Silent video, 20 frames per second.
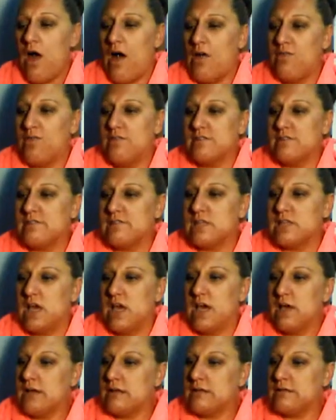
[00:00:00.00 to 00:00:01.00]
and this is the
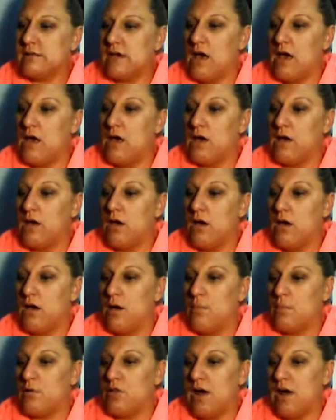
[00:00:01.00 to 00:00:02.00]
Hang 10
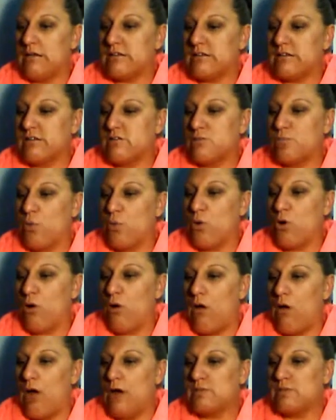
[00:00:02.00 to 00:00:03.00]
um, Classic
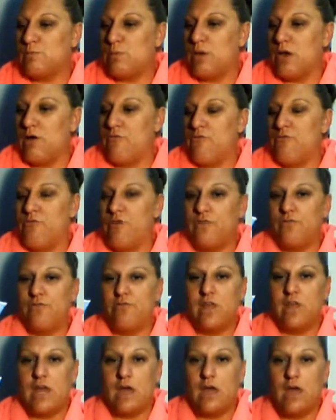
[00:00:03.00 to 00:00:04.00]
Sport SPF
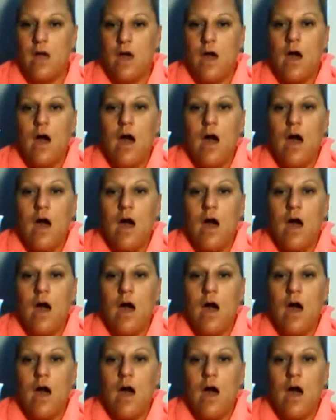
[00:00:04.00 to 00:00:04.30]
50.